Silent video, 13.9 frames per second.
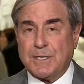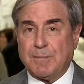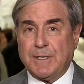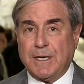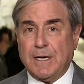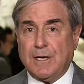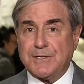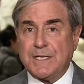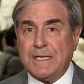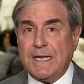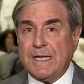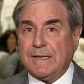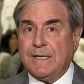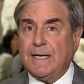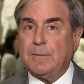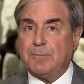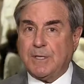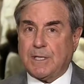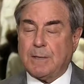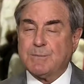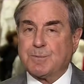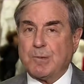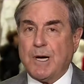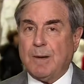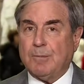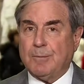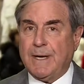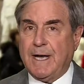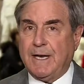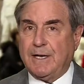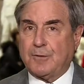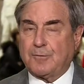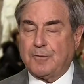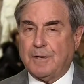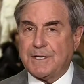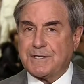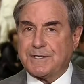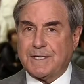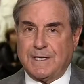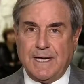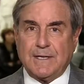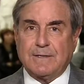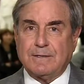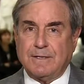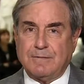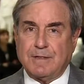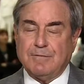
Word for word: with something else, then it becomes problematic for us to get the,